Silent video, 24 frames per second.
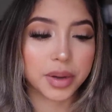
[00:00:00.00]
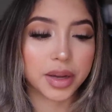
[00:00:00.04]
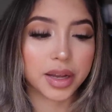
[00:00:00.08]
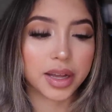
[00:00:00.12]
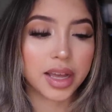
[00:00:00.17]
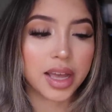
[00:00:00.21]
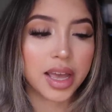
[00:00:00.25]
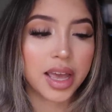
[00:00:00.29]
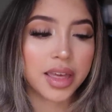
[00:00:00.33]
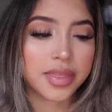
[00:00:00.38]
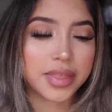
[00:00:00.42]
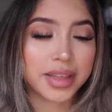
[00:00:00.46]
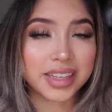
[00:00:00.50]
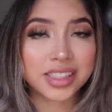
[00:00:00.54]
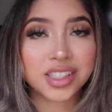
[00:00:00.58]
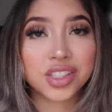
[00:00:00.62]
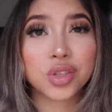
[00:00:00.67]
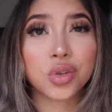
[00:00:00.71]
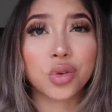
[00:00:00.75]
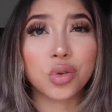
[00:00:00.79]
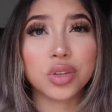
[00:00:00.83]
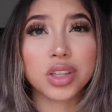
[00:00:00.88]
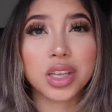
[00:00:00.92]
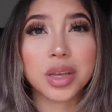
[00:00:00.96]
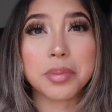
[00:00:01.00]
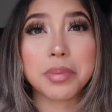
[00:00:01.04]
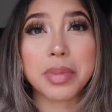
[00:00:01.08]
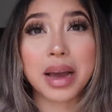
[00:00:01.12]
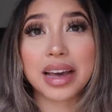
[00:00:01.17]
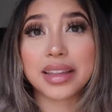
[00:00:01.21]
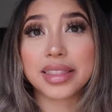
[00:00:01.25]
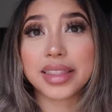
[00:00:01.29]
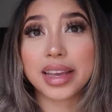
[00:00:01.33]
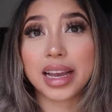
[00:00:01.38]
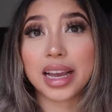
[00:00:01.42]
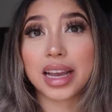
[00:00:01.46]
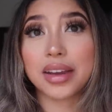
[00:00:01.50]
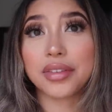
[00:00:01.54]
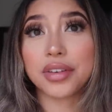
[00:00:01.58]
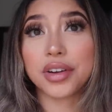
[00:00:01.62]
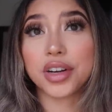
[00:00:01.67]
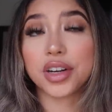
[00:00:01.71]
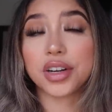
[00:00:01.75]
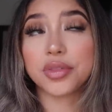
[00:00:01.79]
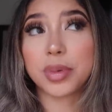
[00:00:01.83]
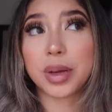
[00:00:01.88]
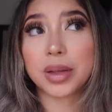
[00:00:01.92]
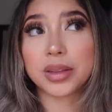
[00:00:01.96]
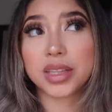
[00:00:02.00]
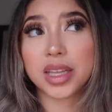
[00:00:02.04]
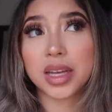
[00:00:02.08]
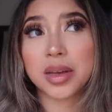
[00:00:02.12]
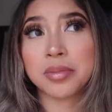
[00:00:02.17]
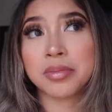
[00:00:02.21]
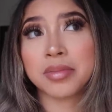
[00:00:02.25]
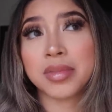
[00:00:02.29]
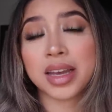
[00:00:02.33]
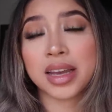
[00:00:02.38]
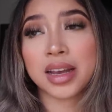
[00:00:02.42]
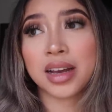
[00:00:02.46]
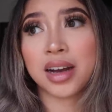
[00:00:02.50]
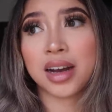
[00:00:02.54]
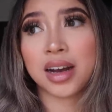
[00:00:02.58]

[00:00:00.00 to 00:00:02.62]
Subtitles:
But that's the only bad thing I have heard about them,